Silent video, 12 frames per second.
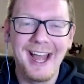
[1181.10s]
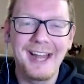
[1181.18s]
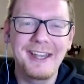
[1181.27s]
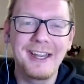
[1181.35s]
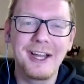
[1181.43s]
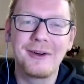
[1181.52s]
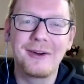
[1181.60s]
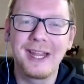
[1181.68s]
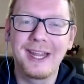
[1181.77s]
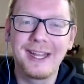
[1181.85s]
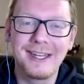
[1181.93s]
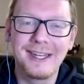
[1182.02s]
had to go
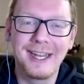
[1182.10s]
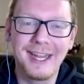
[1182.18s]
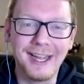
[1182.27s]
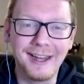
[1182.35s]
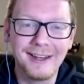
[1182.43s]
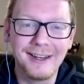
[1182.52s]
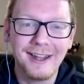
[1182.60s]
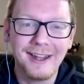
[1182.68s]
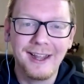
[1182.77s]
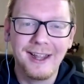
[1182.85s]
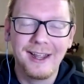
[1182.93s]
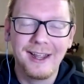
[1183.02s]
hand in hand.
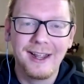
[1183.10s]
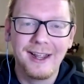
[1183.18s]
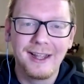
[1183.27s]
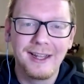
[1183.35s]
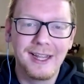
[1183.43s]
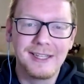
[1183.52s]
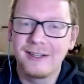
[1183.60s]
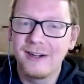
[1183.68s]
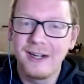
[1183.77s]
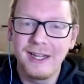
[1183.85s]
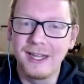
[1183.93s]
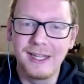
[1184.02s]
Is
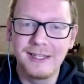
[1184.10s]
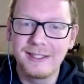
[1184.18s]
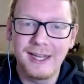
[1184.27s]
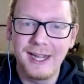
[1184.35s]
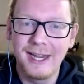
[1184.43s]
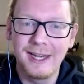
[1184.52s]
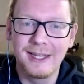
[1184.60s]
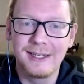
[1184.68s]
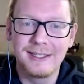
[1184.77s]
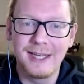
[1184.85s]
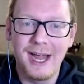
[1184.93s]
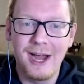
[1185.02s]
there any insight
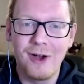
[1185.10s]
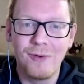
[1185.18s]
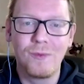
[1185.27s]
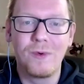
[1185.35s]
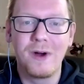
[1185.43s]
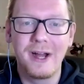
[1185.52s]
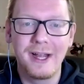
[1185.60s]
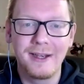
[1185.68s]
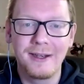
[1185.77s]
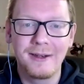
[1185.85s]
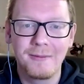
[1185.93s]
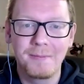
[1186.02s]
into how
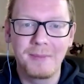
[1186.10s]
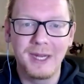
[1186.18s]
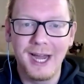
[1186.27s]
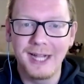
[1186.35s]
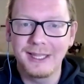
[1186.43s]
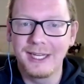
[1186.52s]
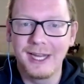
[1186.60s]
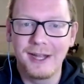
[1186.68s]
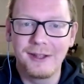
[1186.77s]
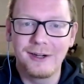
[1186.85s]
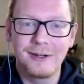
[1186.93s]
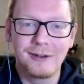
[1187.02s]
one begot the
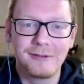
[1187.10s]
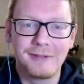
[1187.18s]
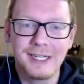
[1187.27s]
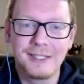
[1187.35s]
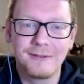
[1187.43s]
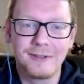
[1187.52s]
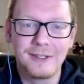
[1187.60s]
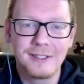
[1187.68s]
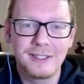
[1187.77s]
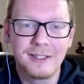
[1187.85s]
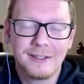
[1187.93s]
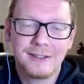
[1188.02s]
other or vice
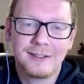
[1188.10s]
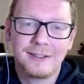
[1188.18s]
versa?